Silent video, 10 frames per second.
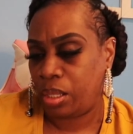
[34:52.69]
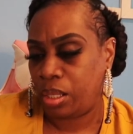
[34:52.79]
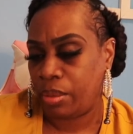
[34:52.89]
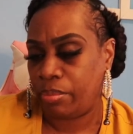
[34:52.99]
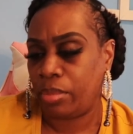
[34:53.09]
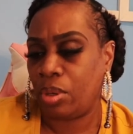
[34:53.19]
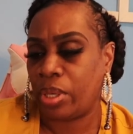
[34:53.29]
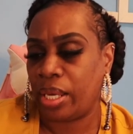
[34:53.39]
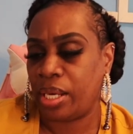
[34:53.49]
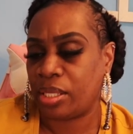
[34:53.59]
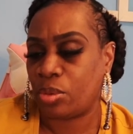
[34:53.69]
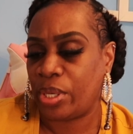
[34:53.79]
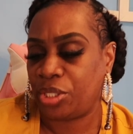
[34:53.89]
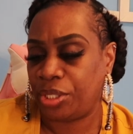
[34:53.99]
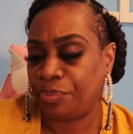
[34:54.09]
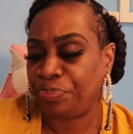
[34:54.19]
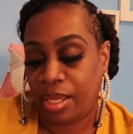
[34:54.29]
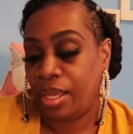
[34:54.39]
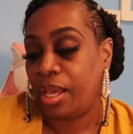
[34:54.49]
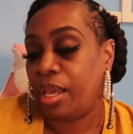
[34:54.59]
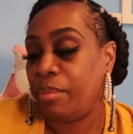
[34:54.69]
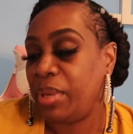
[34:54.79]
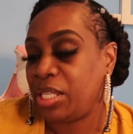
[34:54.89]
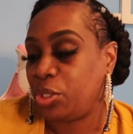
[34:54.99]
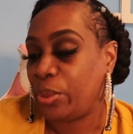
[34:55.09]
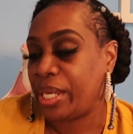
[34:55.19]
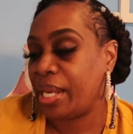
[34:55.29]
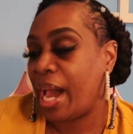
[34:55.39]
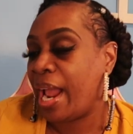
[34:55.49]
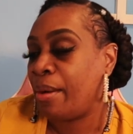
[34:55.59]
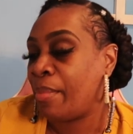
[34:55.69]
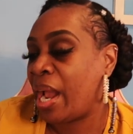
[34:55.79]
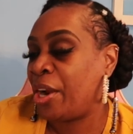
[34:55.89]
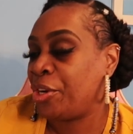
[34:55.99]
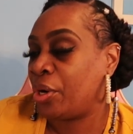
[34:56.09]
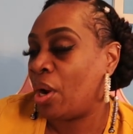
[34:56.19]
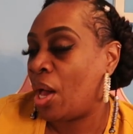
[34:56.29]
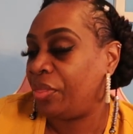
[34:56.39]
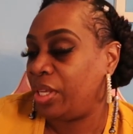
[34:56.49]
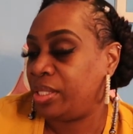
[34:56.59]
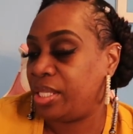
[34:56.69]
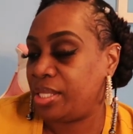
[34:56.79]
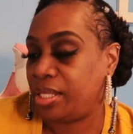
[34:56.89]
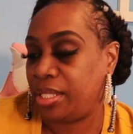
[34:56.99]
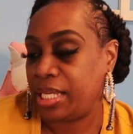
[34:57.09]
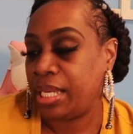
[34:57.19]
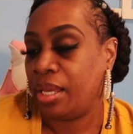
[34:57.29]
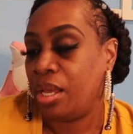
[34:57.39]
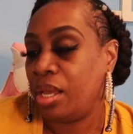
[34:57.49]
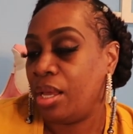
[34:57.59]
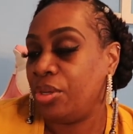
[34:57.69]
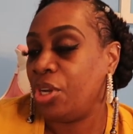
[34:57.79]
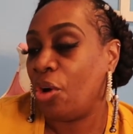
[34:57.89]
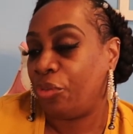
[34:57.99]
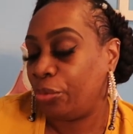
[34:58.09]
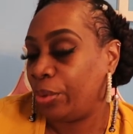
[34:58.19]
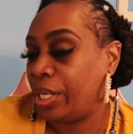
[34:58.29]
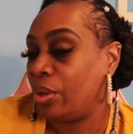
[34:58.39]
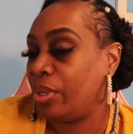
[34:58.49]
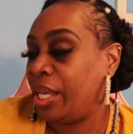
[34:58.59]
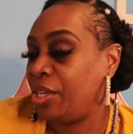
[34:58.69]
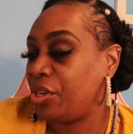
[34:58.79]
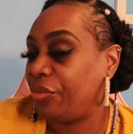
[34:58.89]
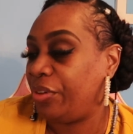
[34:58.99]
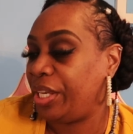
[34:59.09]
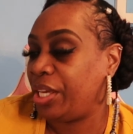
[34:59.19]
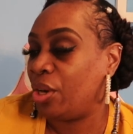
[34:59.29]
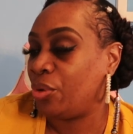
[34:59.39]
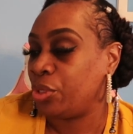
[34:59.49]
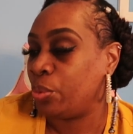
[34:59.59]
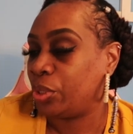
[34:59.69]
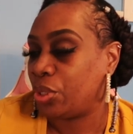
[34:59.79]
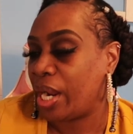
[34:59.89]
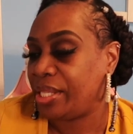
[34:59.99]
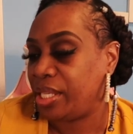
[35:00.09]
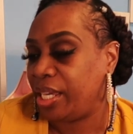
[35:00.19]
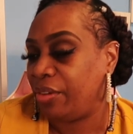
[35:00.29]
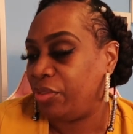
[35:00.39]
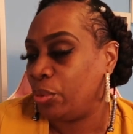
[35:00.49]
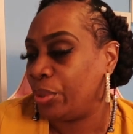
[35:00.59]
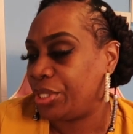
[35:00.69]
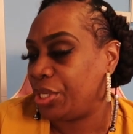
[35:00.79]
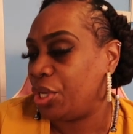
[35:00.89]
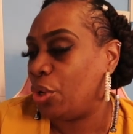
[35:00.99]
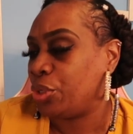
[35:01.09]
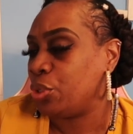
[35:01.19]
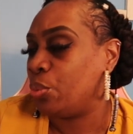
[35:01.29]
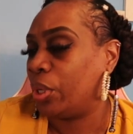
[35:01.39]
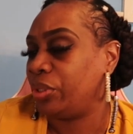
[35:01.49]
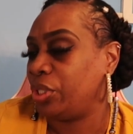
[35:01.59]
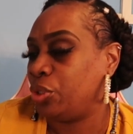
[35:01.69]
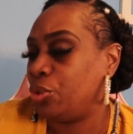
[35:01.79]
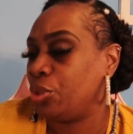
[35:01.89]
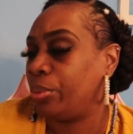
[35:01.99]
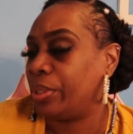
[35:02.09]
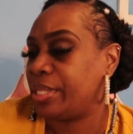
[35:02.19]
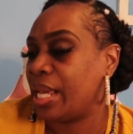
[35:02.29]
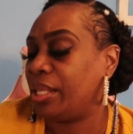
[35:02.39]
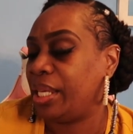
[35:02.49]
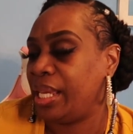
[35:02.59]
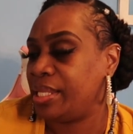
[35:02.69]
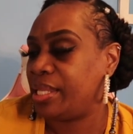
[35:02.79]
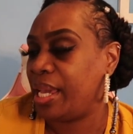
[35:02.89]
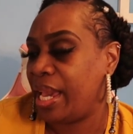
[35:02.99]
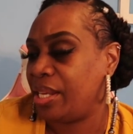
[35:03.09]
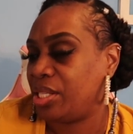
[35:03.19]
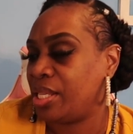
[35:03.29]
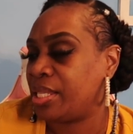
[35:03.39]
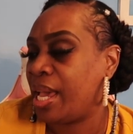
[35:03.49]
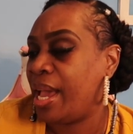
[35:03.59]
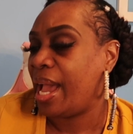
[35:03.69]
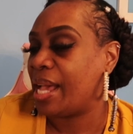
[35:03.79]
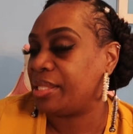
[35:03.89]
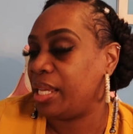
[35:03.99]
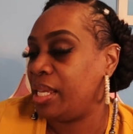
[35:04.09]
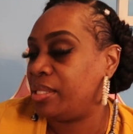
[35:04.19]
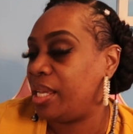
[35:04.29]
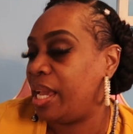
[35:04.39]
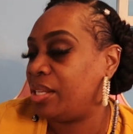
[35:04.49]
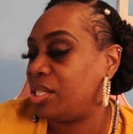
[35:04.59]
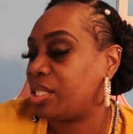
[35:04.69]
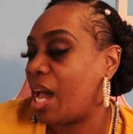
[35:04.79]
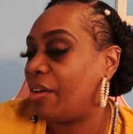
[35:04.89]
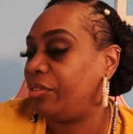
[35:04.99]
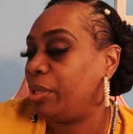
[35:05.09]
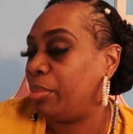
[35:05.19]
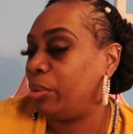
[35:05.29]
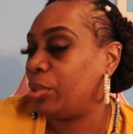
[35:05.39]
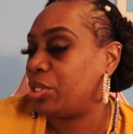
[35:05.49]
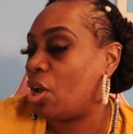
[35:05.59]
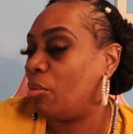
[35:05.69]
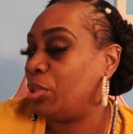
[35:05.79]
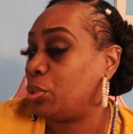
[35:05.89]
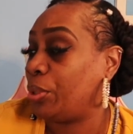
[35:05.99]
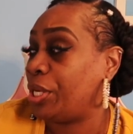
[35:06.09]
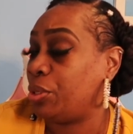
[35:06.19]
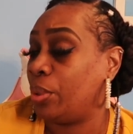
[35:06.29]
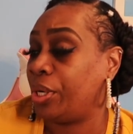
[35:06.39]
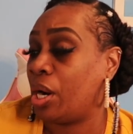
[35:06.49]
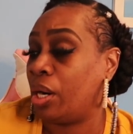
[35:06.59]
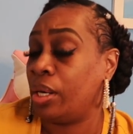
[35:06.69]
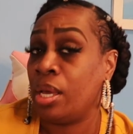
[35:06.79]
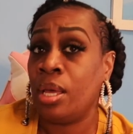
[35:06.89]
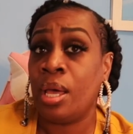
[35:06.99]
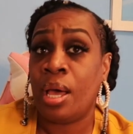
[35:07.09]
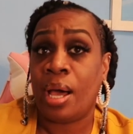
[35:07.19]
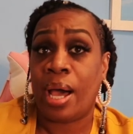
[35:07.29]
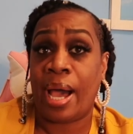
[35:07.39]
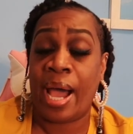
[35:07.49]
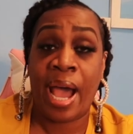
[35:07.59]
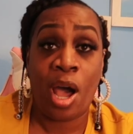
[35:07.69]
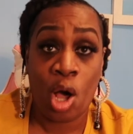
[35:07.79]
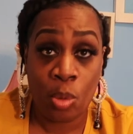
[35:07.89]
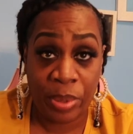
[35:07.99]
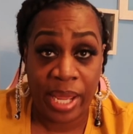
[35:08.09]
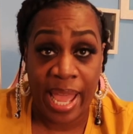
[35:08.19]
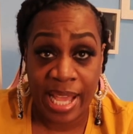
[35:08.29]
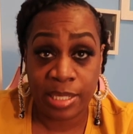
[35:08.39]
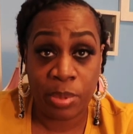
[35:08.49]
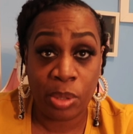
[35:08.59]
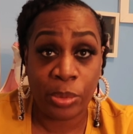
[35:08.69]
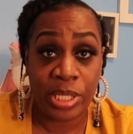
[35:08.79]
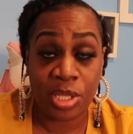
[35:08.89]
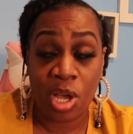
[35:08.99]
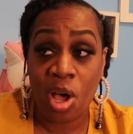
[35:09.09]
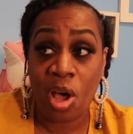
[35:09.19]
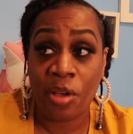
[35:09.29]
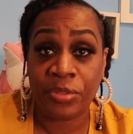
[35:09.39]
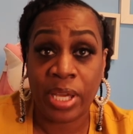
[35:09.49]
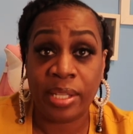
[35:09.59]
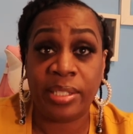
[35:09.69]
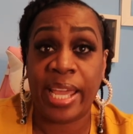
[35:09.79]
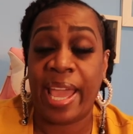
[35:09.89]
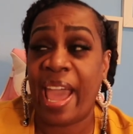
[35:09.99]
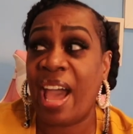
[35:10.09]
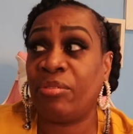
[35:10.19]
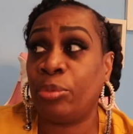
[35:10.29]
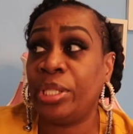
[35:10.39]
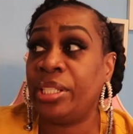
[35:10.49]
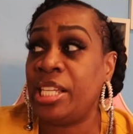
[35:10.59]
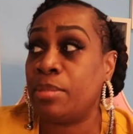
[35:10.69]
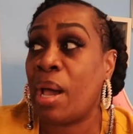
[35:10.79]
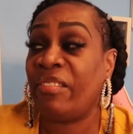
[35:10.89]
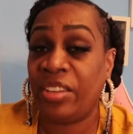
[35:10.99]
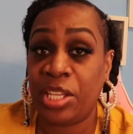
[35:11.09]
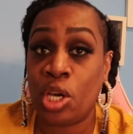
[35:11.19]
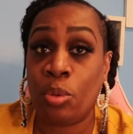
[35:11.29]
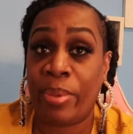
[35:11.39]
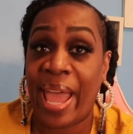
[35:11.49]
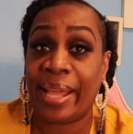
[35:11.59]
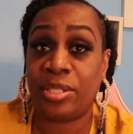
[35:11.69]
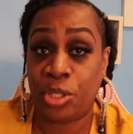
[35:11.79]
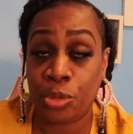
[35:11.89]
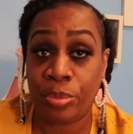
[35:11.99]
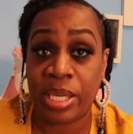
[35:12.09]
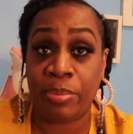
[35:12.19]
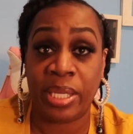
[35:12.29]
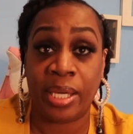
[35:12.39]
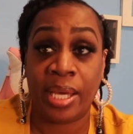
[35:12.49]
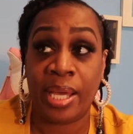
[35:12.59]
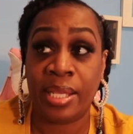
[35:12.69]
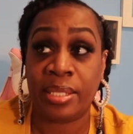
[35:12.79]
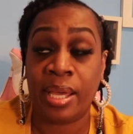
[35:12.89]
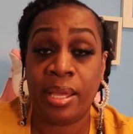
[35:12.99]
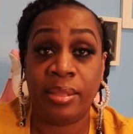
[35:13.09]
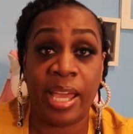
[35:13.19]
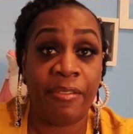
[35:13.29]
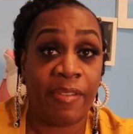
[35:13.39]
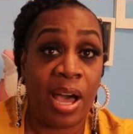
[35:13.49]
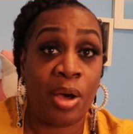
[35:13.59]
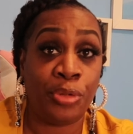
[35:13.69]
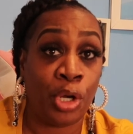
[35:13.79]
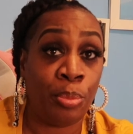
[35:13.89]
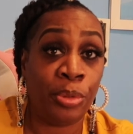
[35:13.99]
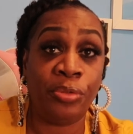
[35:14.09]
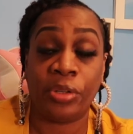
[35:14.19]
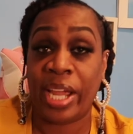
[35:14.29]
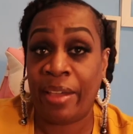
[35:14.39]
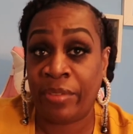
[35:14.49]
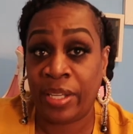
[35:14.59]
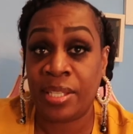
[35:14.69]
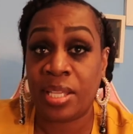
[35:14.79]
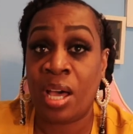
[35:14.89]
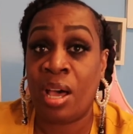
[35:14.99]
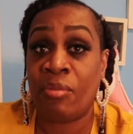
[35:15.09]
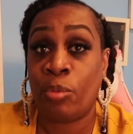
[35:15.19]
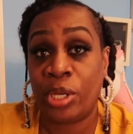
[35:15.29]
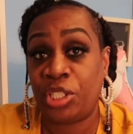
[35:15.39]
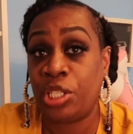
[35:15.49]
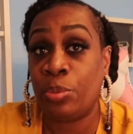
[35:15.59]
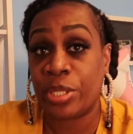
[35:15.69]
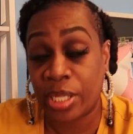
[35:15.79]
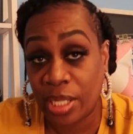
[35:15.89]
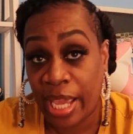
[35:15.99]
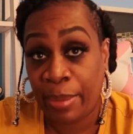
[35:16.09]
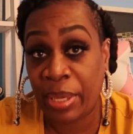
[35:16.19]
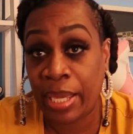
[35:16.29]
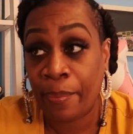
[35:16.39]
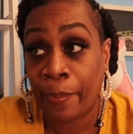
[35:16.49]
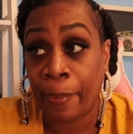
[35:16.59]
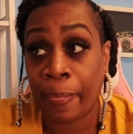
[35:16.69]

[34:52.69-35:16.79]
Yep. Okay, next question. Miss Tweet, I admire your authenticity. No, for real. In your video, you were trying to get viewers to know you weren't the YouTuber selling instant edges. Has the instant edges conflict been resolved between you and her? I hope it has been resolved. They have released my video back to me because they found no proof or evidence of what she was claiming.